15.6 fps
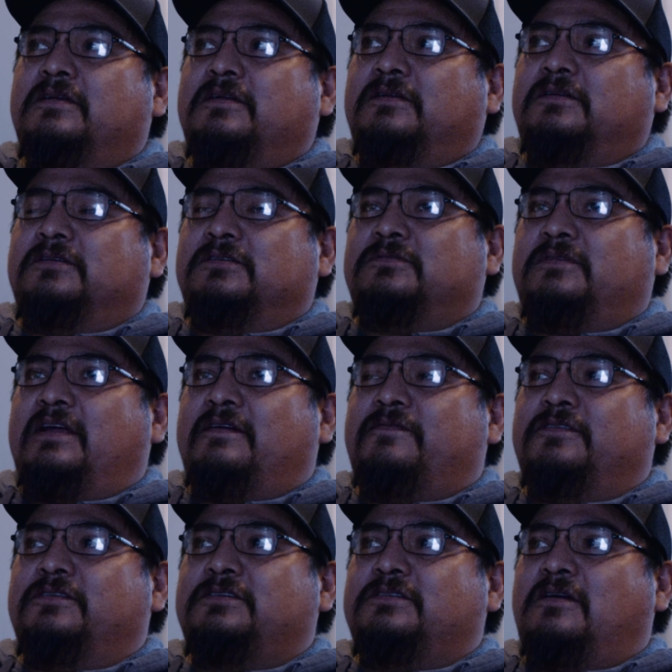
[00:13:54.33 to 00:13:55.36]
Because when I
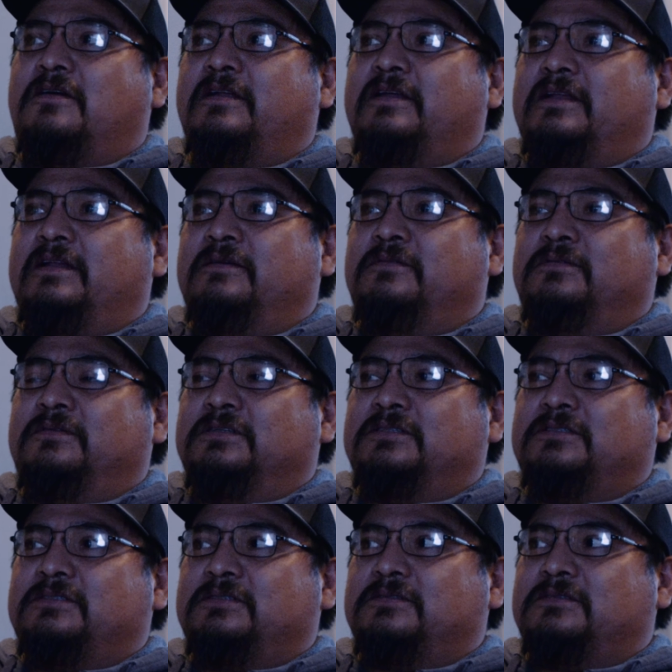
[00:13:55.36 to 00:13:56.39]
first started, there
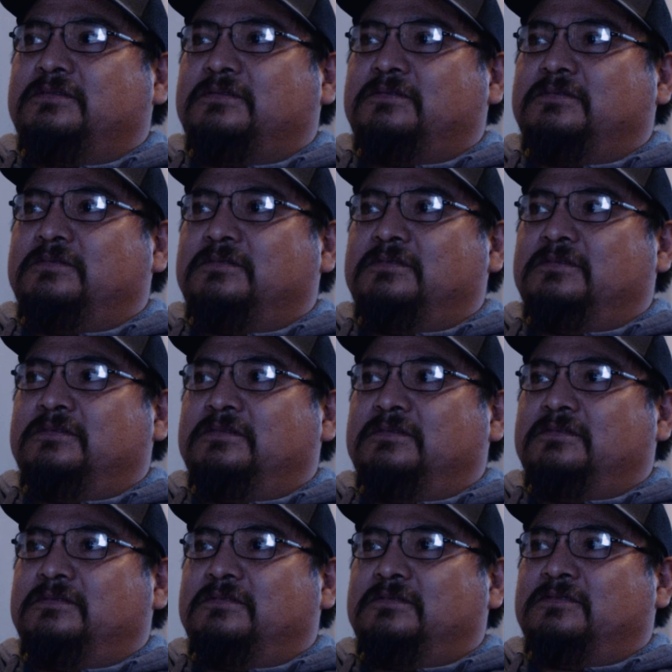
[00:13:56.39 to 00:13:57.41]
was
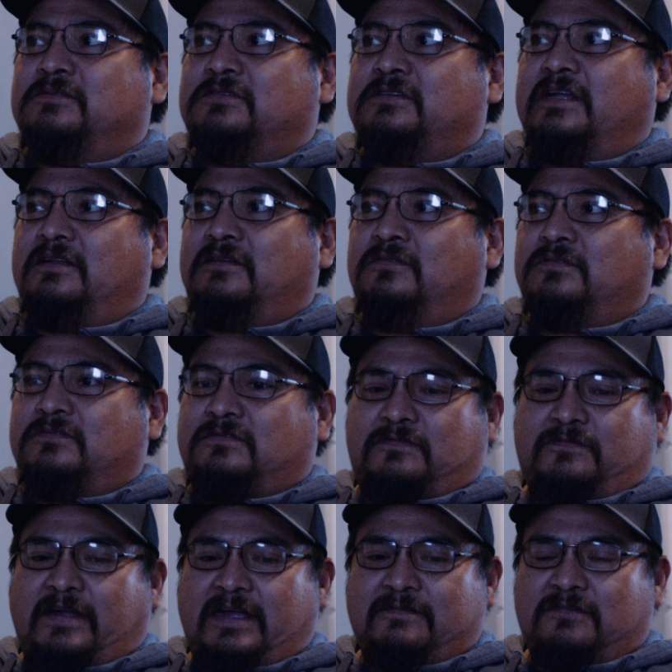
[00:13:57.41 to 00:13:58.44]
like those
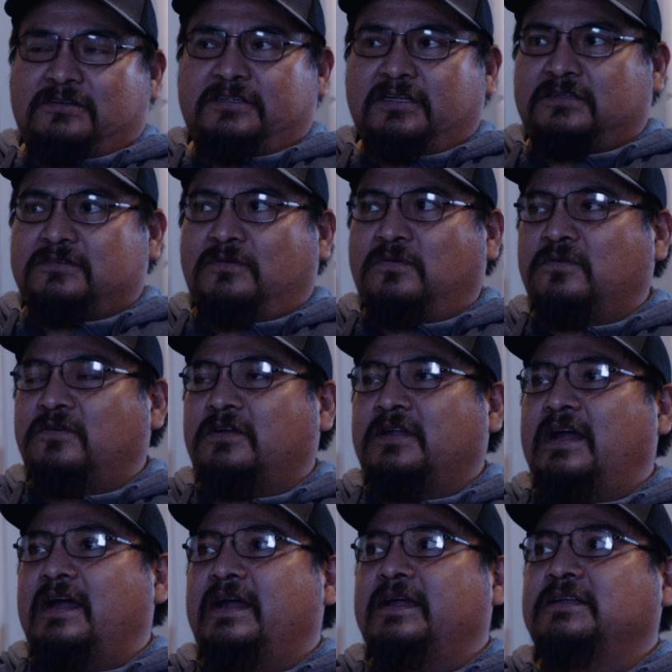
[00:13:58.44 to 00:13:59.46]
5 or 6 older
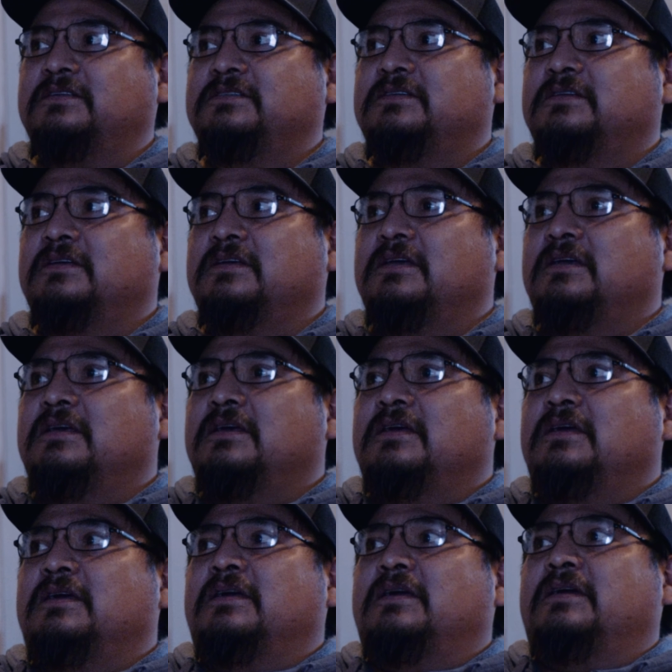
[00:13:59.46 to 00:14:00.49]
guys,
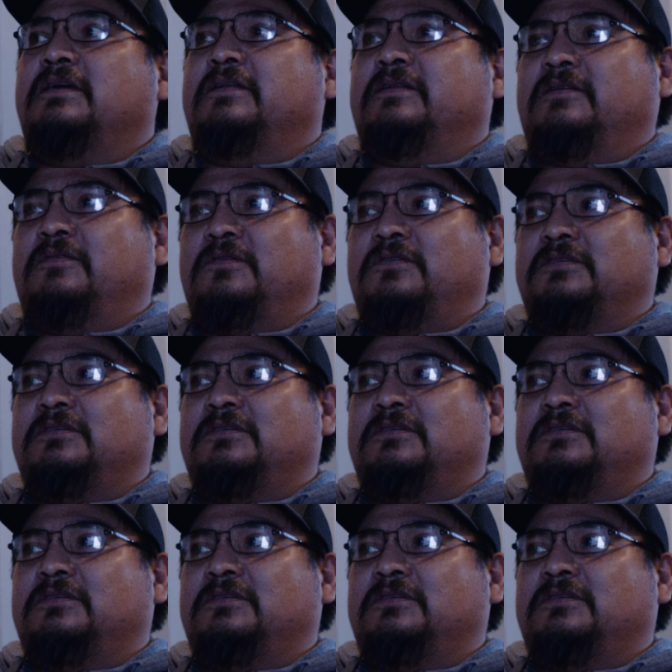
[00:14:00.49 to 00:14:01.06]
and there